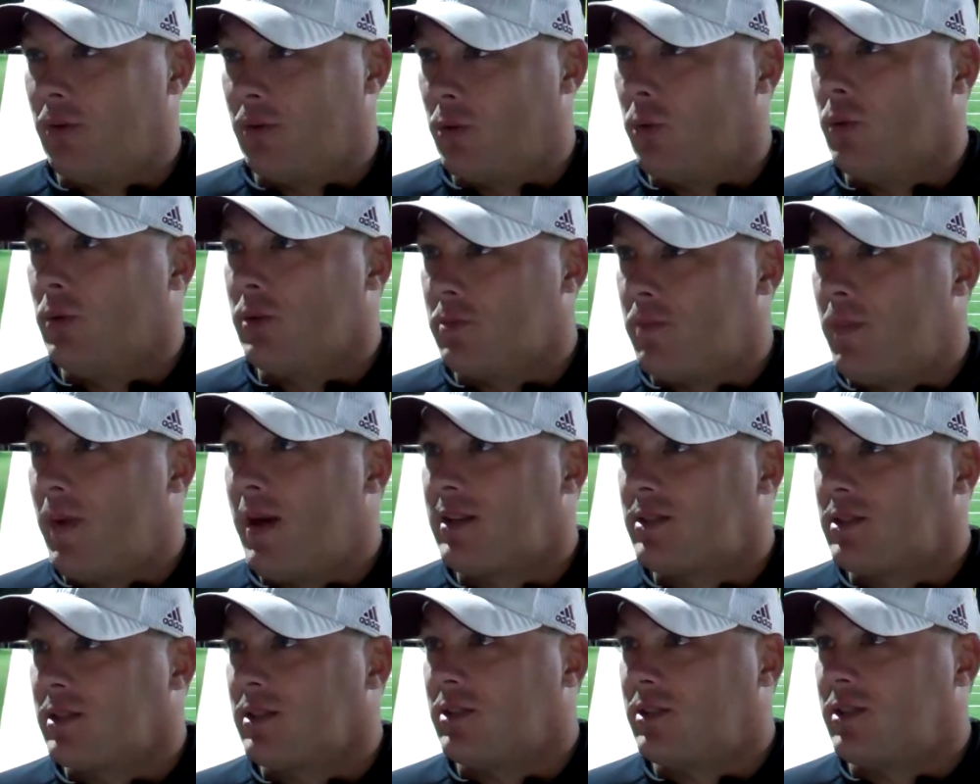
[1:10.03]
do his
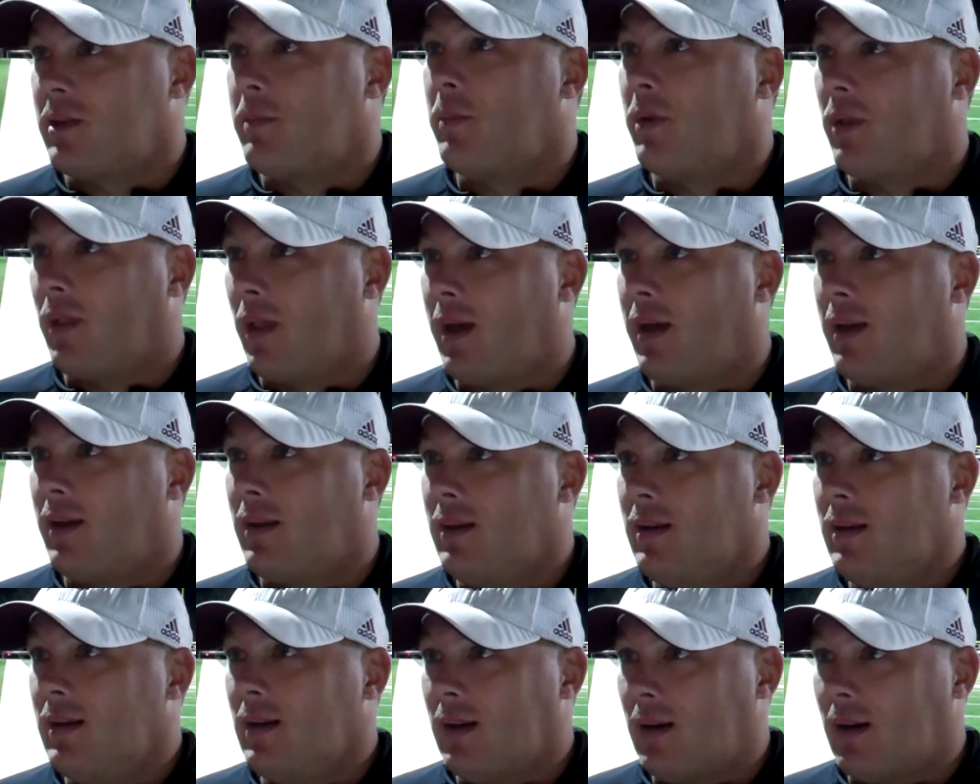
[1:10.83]
best to simulate
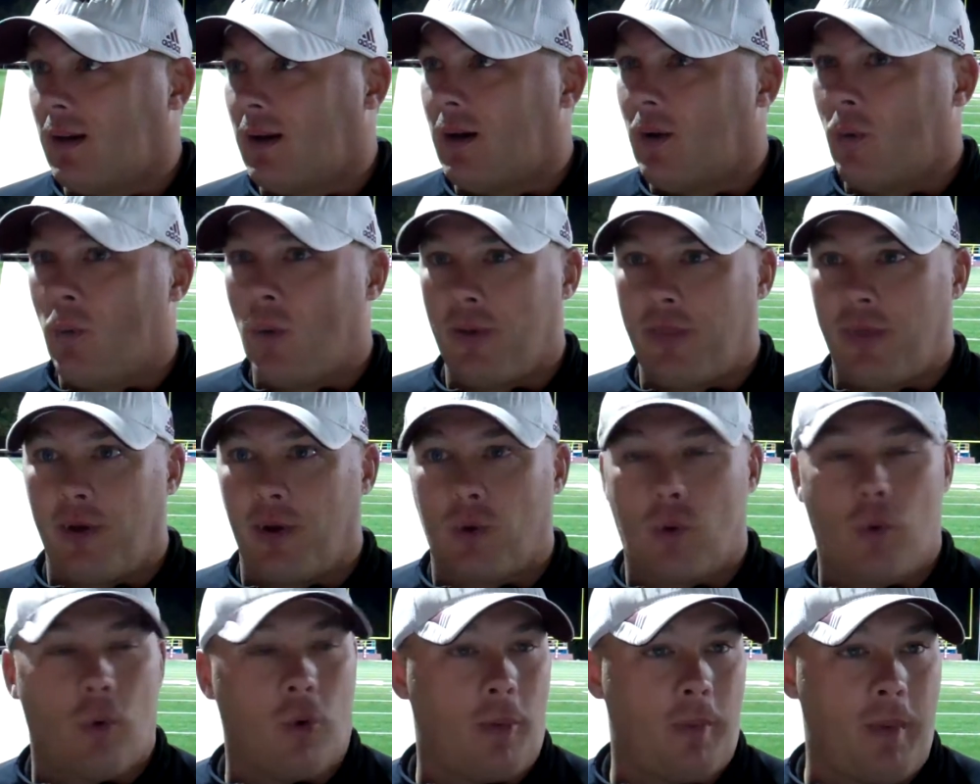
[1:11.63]
what their
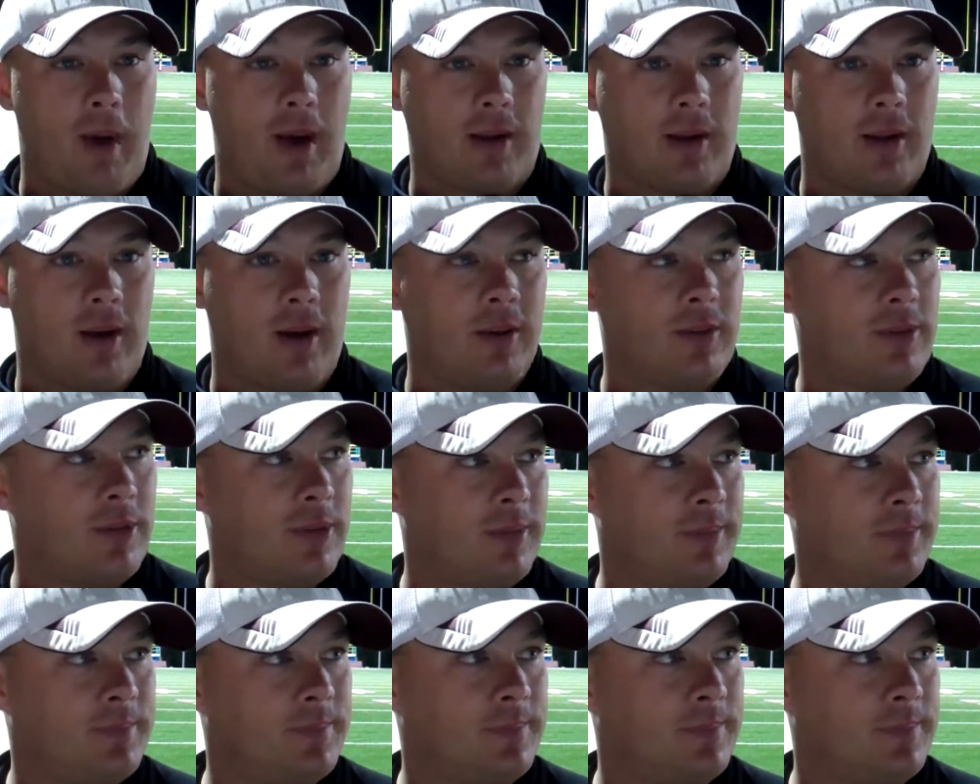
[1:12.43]
quarterback does.